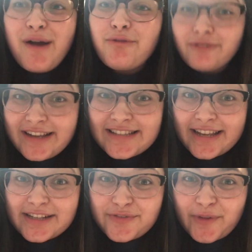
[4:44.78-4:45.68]

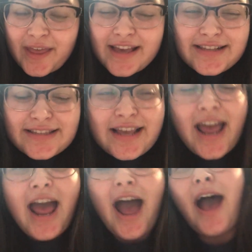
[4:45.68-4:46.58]
reasonings for this.
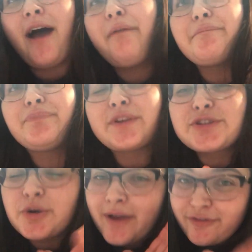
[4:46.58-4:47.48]
Um,
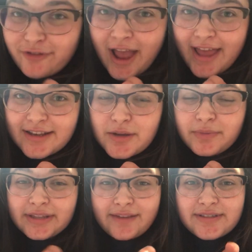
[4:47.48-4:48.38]
so my friend
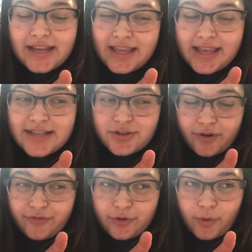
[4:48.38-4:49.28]
believes that he is a
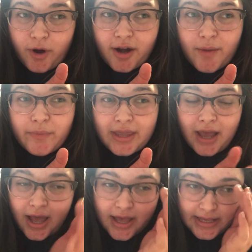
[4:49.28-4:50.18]
Gryffindor
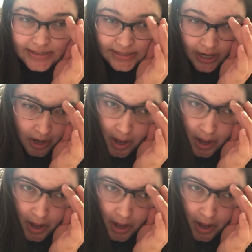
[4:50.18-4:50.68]
because...